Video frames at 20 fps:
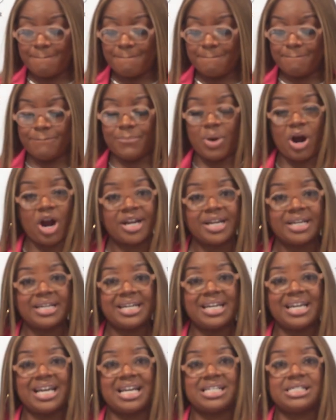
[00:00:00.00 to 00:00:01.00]

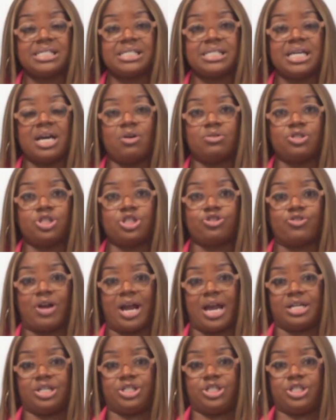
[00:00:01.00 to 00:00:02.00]
Marketing and sales
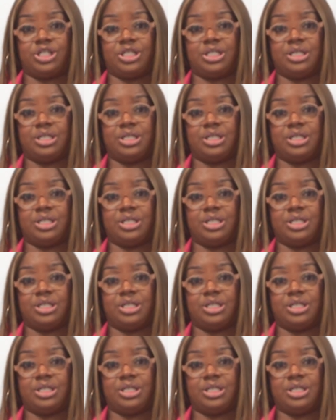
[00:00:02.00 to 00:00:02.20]
strategy.